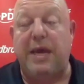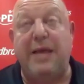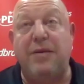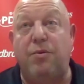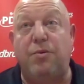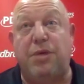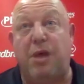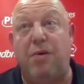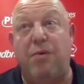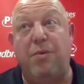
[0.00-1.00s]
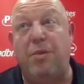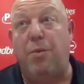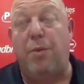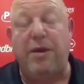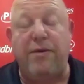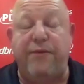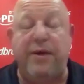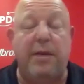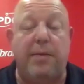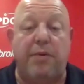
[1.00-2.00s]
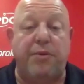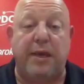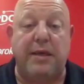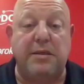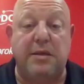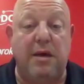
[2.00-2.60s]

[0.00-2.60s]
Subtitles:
and also the way you feel about things.